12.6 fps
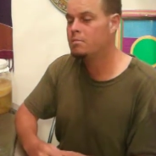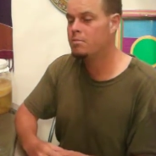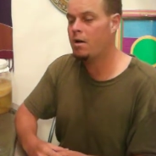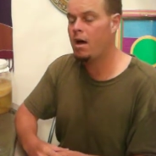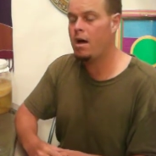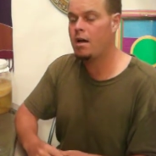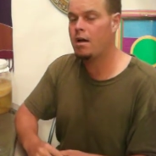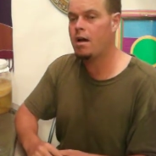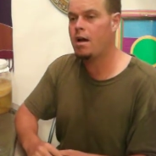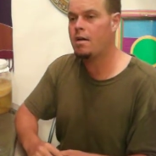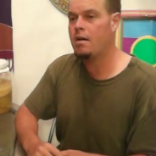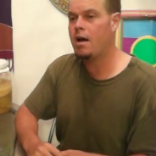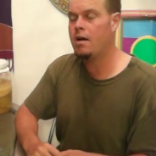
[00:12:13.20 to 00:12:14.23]

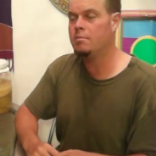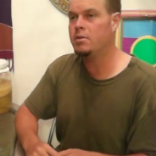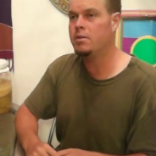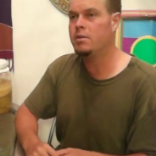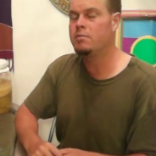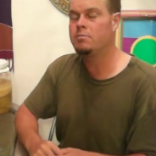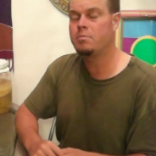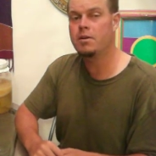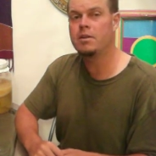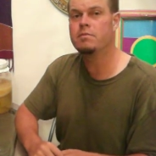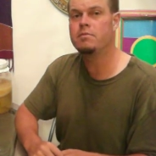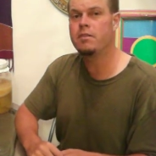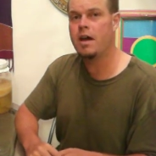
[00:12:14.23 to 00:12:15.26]
I believe,
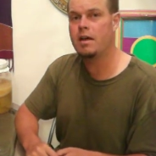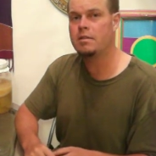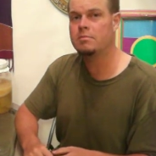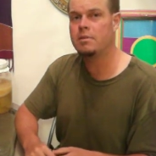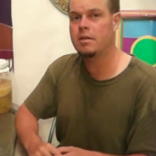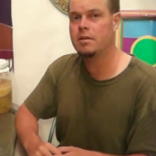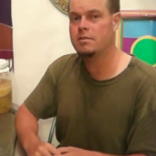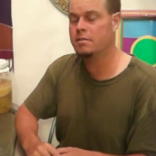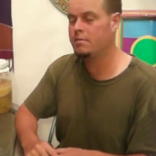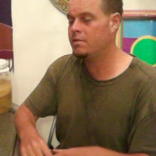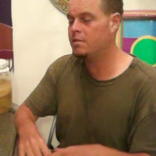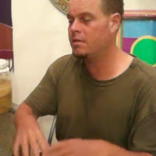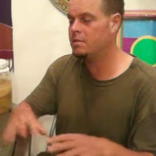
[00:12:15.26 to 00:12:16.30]
pretty fast because
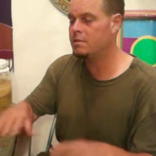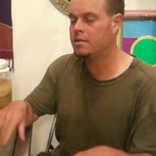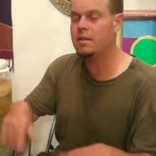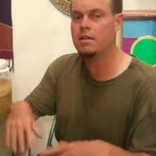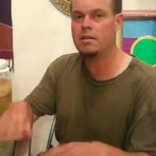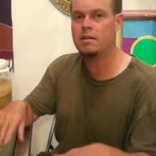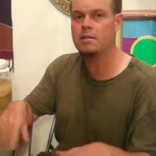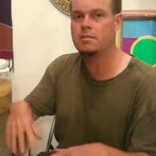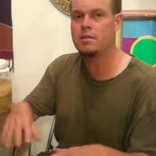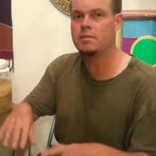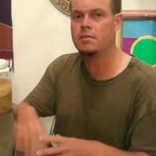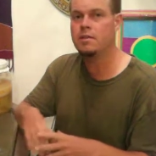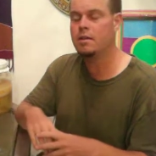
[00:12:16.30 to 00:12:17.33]
of the acidicness
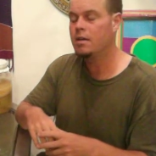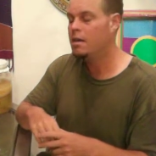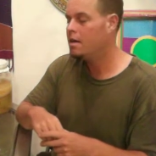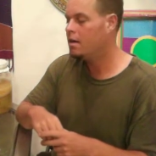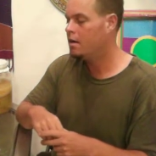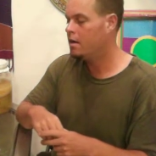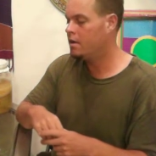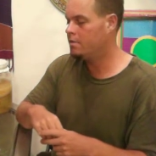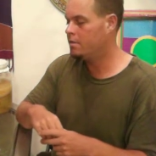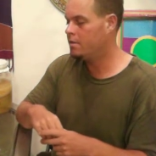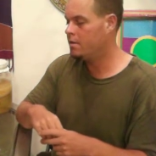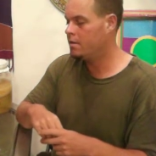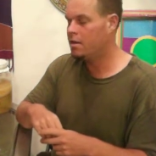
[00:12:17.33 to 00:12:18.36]
of the
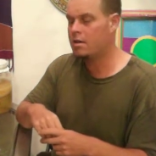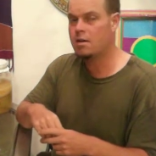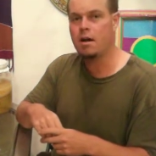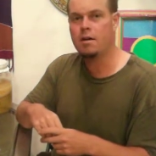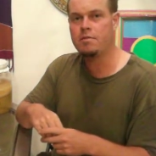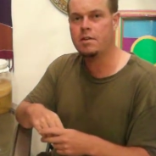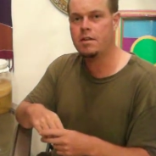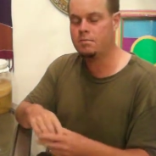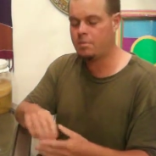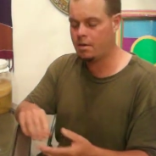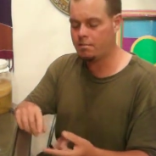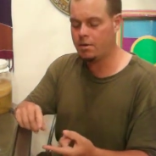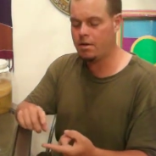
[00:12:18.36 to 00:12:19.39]
coffee
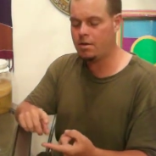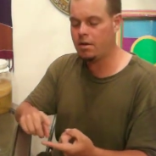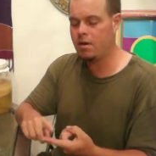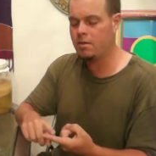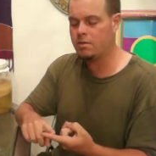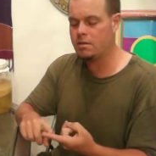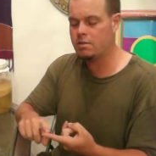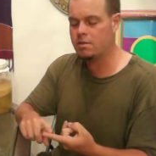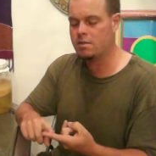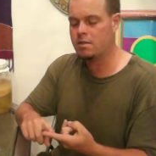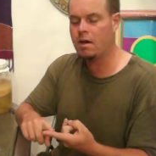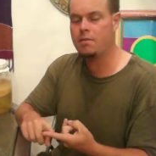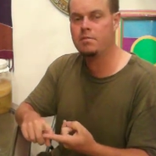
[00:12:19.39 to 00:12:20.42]
enema. But not only is the
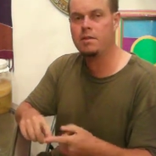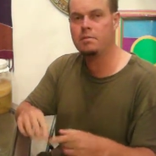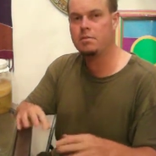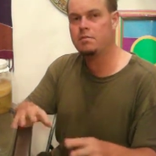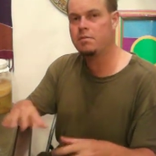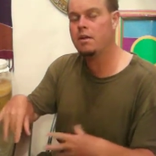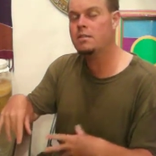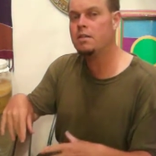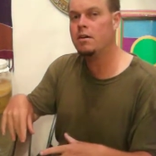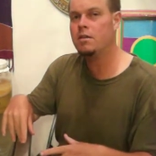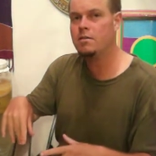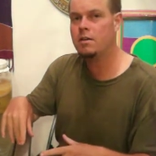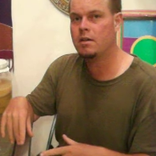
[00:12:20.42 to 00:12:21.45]
coffee enema flush
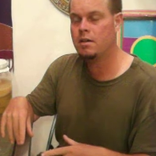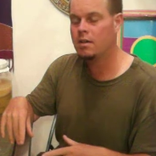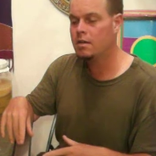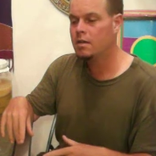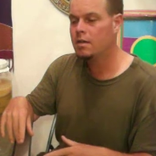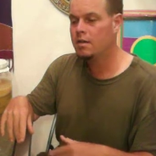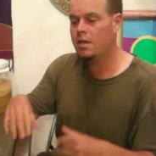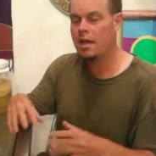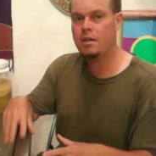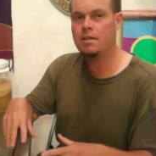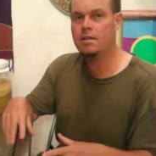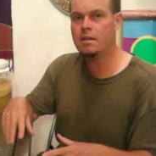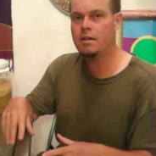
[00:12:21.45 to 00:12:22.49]
out the
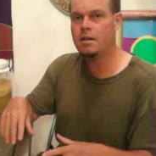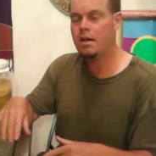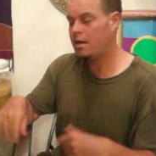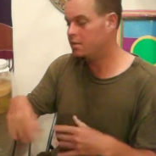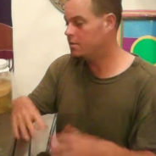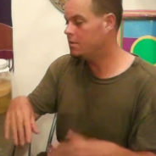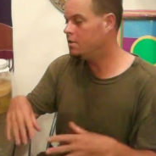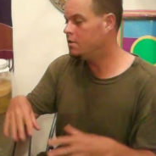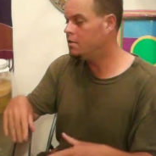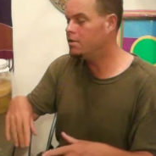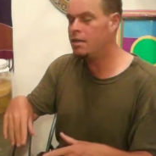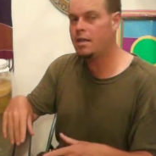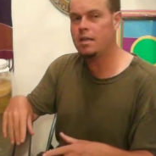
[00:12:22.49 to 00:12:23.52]
Candida as you're
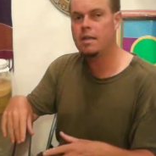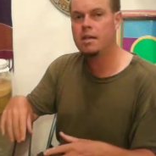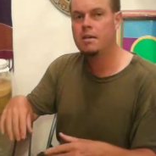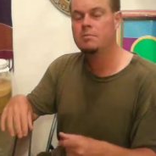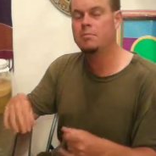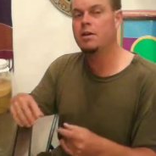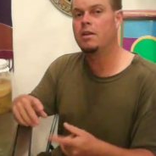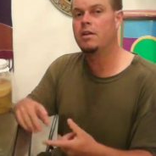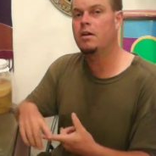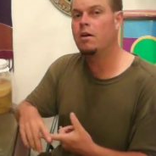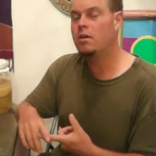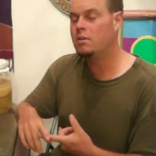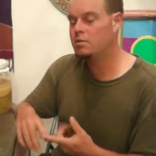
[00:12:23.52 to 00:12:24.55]
doing it, but it
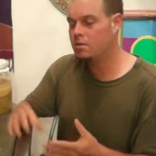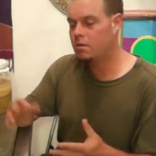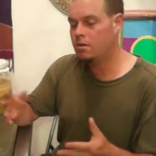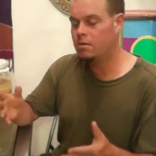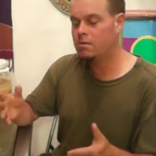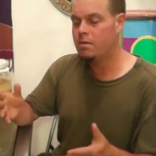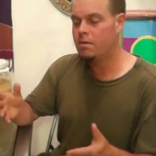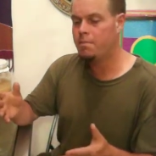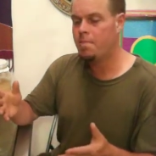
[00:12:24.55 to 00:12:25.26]
also